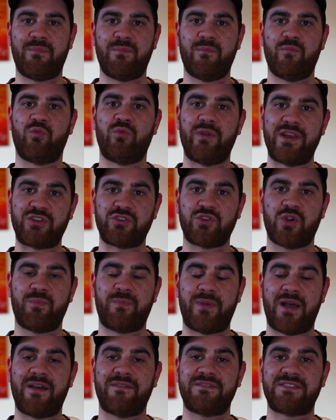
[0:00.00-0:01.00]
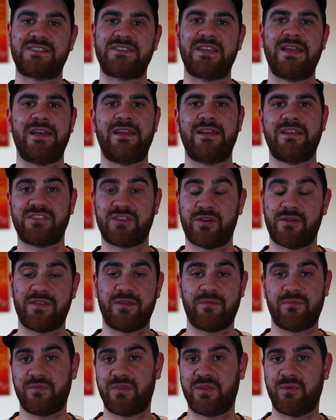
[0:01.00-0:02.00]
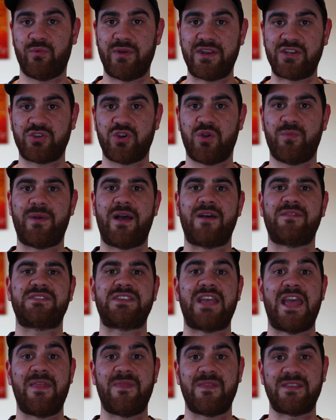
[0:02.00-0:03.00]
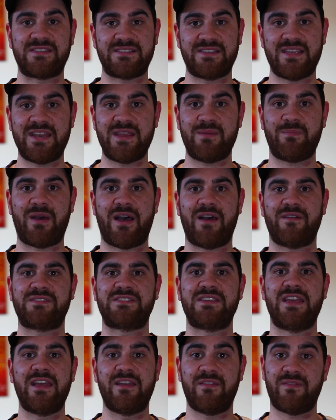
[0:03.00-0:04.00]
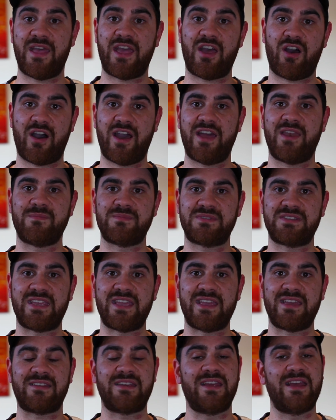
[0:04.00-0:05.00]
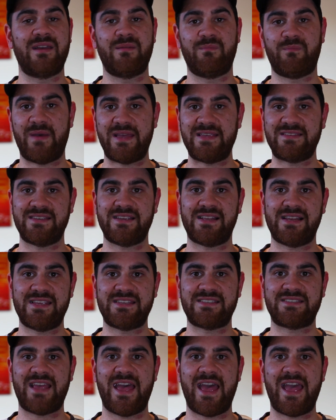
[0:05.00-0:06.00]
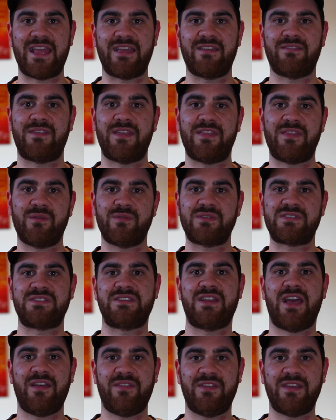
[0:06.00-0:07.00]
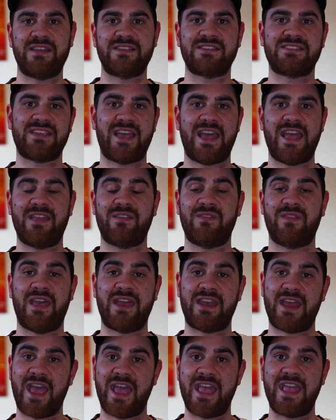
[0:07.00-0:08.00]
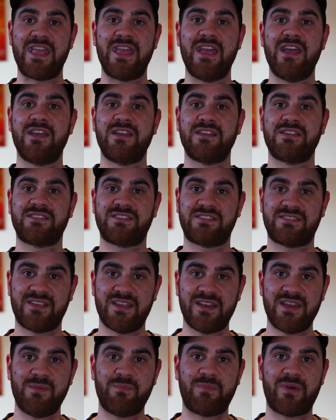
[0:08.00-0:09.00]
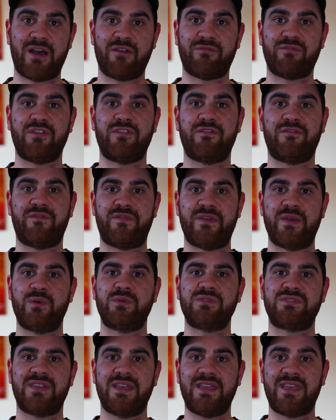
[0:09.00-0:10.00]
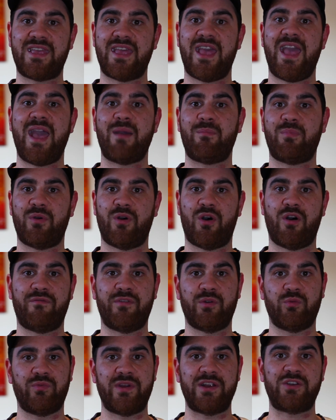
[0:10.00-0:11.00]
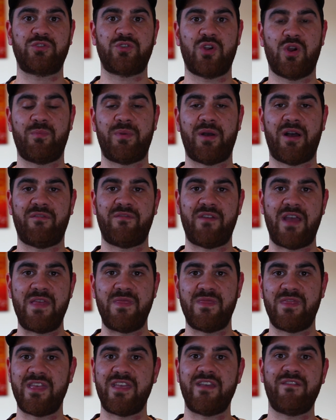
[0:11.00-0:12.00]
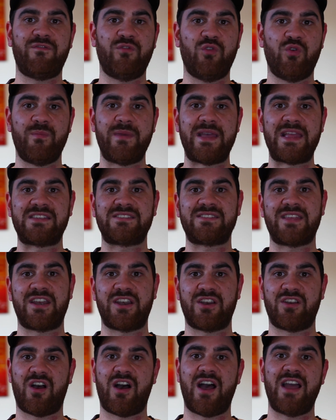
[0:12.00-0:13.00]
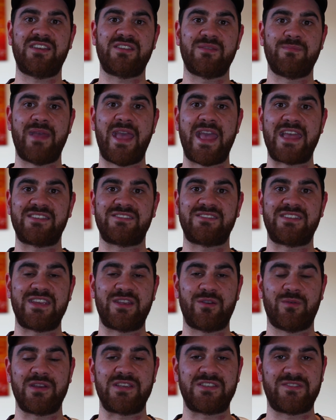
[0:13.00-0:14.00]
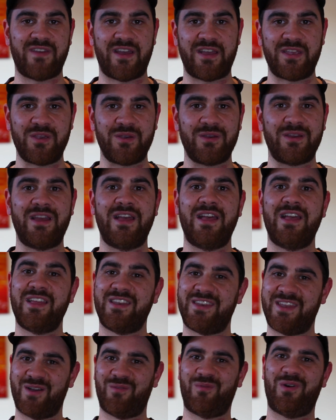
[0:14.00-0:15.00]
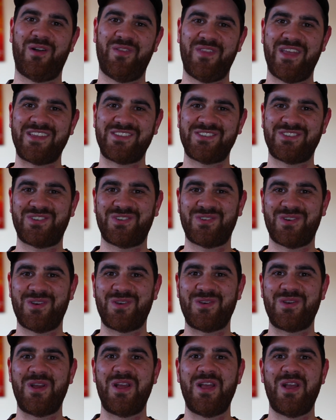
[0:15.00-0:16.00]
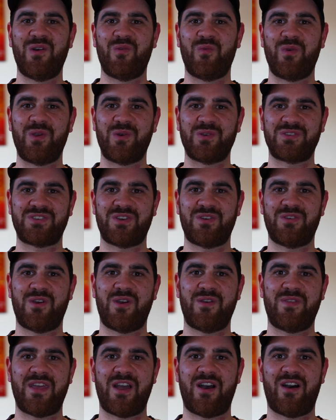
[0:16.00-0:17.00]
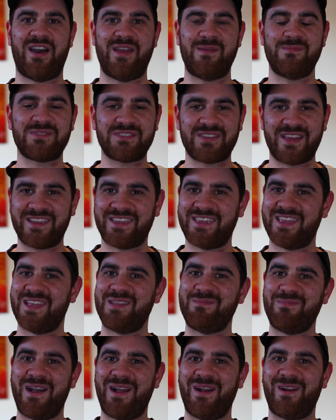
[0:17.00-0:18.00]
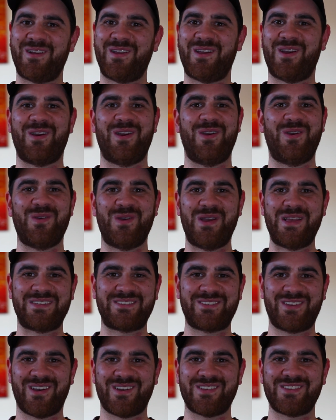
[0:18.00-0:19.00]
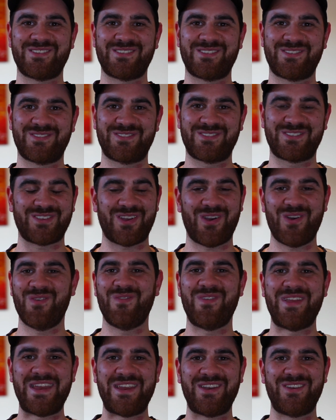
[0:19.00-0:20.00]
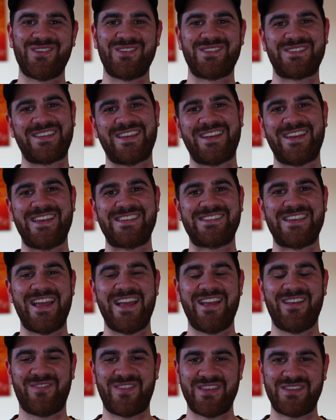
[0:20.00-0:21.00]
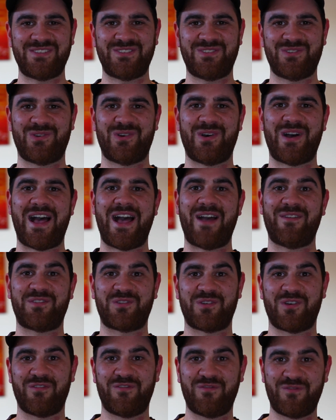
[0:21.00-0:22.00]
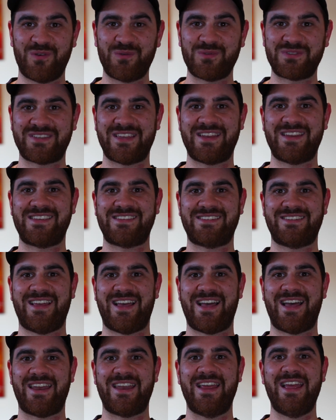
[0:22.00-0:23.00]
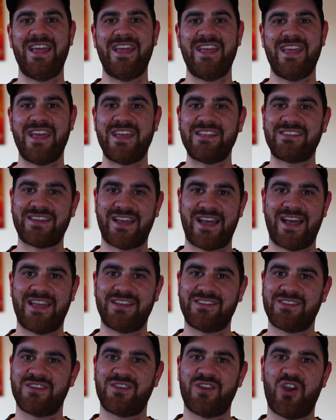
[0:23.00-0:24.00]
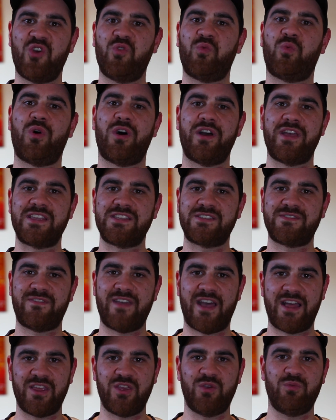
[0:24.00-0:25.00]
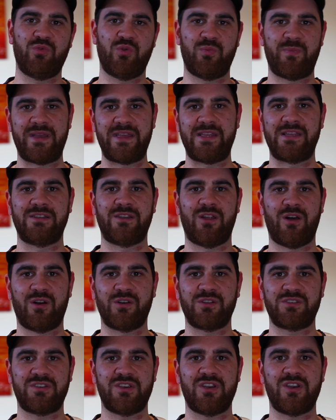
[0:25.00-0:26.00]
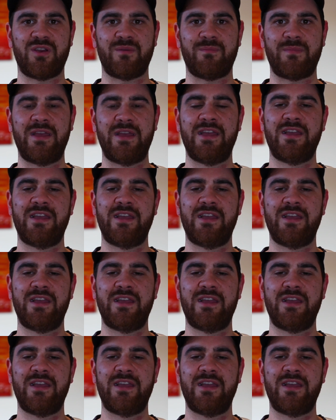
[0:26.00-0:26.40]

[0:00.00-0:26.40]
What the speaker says: retro buffs, so the retro buffs and the city buffs that items get. Basically saying that there is nothing saying that a city buff fills the gap of a retro buff and therefore means that an item has decreased value. Now, while that's true, we also know that items like King Mario, who has got so many new cities this tour after a full city start, it's hard to know what his value will be long term.